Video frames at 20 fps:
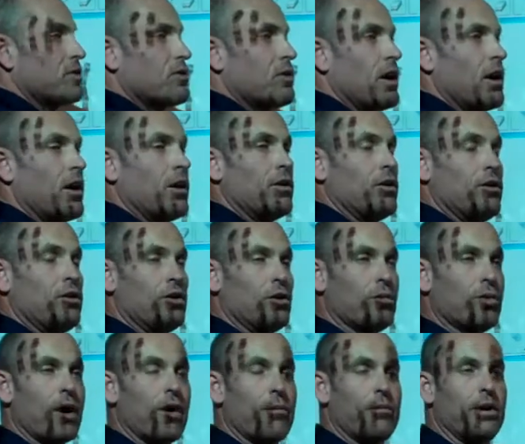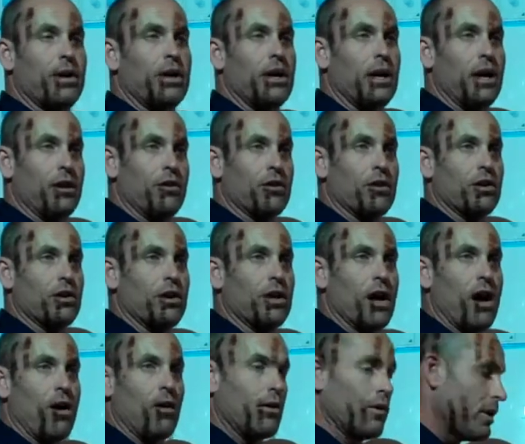square, you do your probability, and you're good to
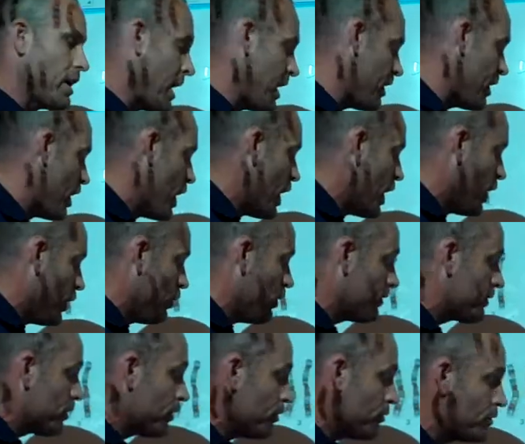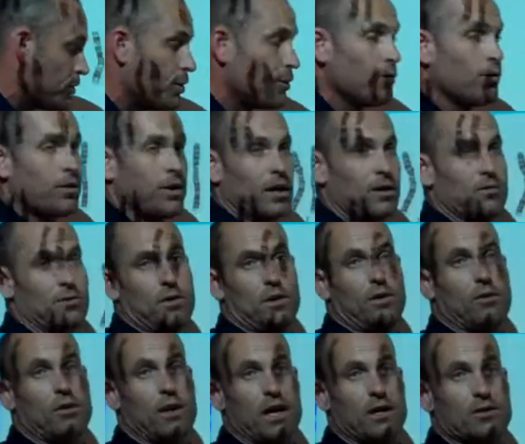go, okay? You have to do 2 things when you
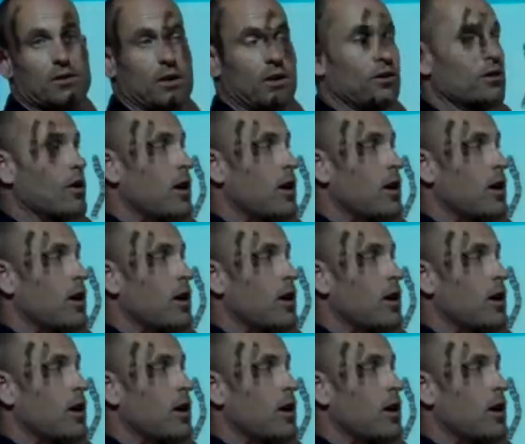do an X-linked